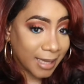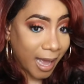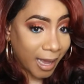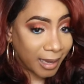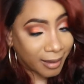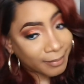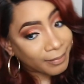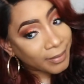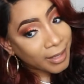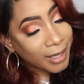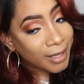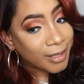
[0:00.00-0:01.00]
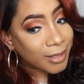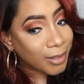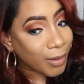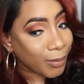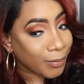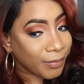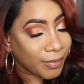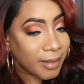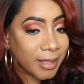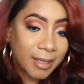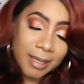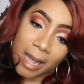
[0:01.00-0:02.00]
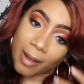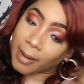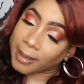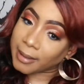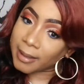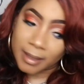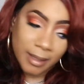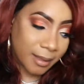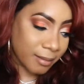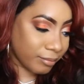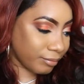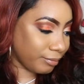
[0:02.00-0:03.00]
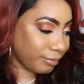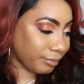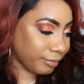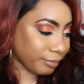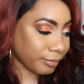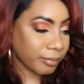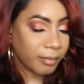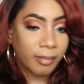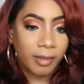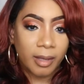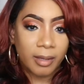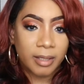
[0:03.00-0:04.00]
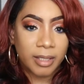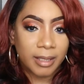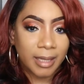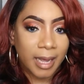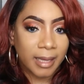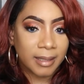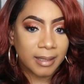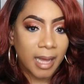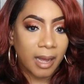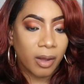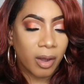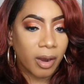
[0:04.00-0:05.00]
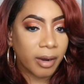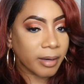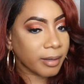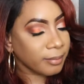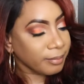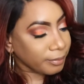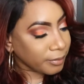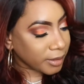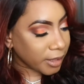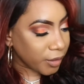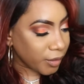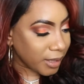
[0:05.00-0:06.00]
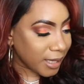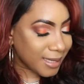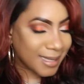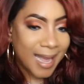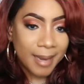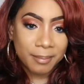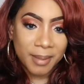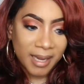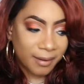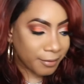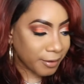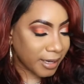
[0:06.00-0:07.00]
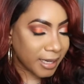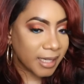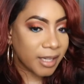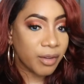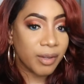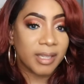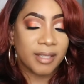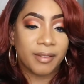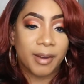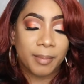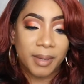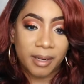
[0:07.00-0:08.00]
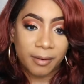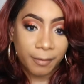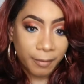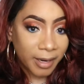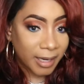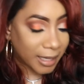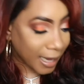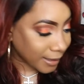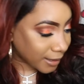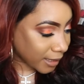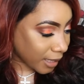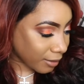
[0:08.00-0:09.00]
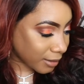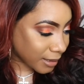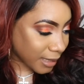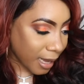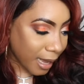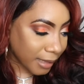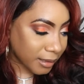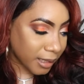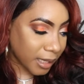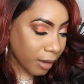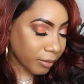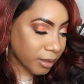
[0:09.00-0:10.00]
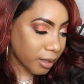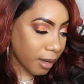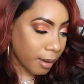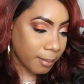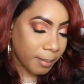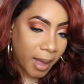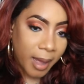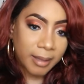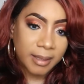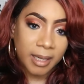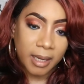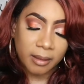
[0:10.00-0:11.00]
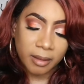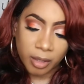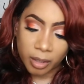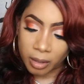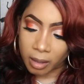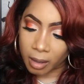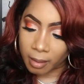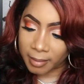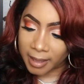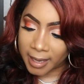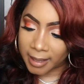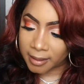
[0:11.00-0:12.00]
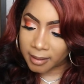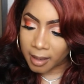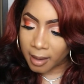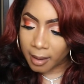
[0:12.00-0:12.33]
is high. So this is how I did it. Just like the stock card. The unit is not beginner friendly. The unit is very beginner friendly. I took it out of the stock. I took it out of the box, cut the lace.